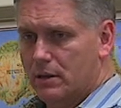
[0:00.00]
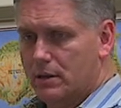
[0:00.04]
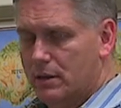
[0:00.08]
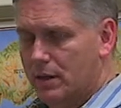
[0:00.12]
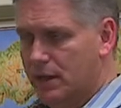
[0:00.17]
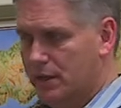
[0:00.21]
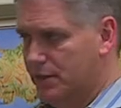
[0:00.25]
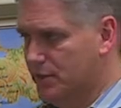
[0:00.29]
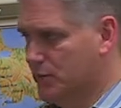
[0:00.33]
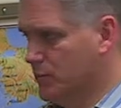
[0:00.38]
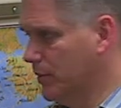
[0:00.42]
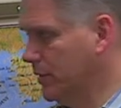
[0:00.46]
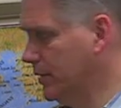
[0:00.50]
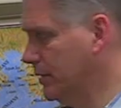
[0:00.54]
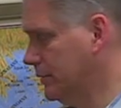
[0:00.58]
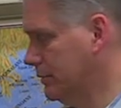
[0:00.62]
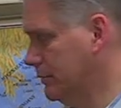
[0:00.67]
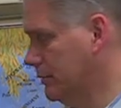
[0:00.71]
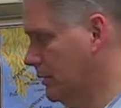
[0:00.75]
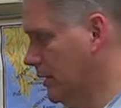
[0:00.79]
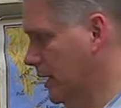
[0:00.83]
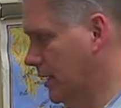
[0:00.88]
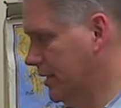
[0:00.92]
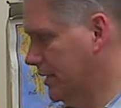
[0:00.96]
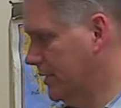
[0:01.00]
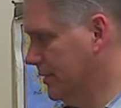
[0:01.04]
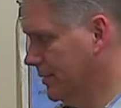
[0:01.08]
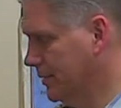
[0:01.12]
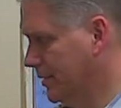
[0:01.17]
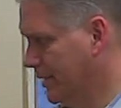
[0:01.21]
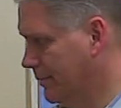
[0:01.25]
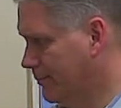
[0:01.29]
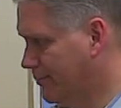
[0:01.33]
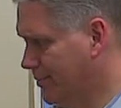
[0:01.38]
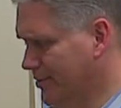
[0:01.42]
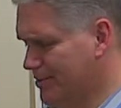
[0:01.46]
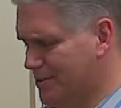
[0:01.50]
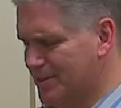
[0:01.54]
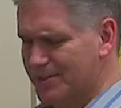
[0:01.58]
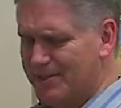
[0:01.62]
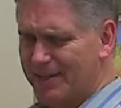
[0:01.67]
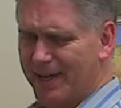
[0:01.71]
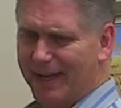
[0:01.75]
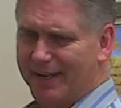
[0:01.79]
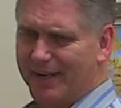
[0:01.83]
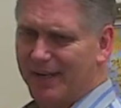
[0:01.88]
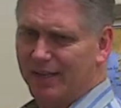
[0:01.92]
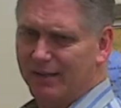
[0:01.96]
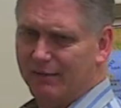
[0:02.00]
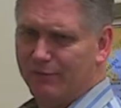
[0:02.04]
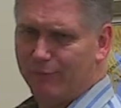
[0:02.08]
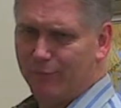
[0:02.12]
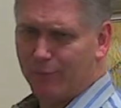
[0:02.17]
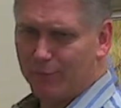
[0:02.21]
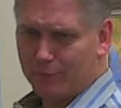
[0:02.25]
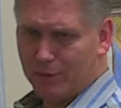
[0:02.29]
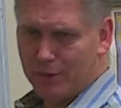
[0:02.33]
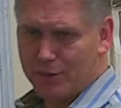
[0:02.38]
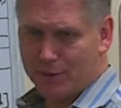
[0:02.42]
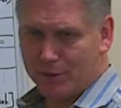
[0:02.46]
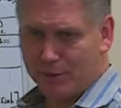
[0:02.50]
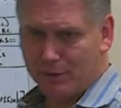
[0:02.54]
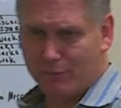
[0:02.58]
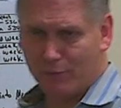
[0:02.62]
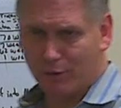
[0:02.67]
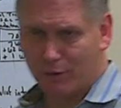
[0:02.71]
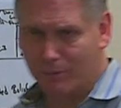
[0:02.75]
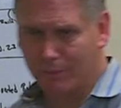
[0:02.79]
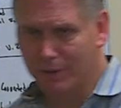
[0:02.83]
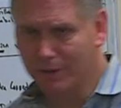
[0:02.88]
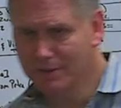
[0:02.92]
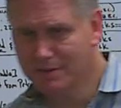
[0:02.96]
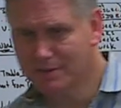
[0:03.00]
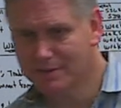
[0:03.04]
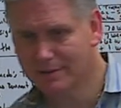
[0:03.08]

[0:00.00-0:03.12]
That is weird. I didn't know that. Princess Diana lived 434 months?